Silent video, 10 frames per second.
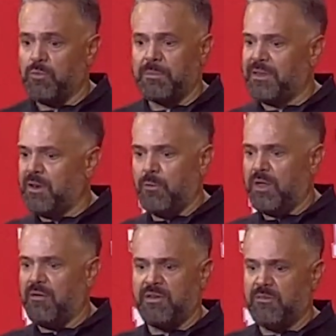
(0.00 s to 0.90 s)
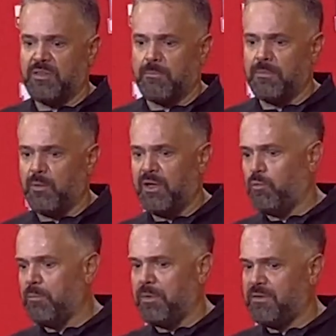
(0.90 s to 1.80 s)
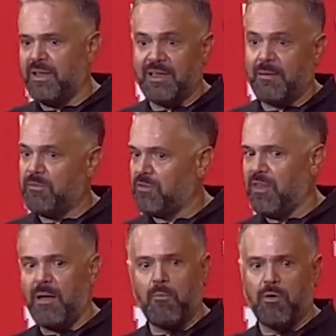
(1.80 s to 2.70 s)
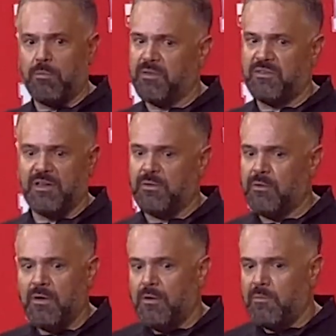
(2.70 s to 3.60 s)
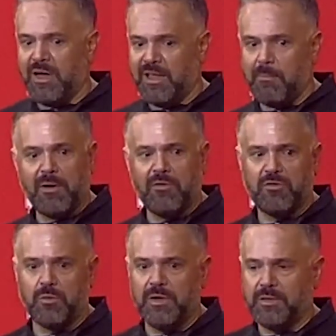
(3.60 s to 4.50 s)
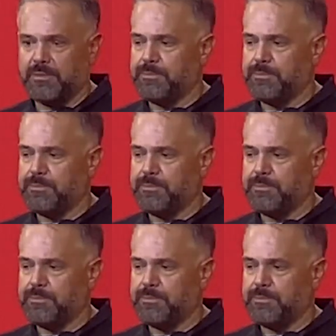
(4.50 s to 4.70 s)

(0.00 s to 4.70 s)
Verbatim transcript: But, you know, we haven't even hit the, you know, we had one Big Ten game. There's a lot more to be seen. We got to get better this week.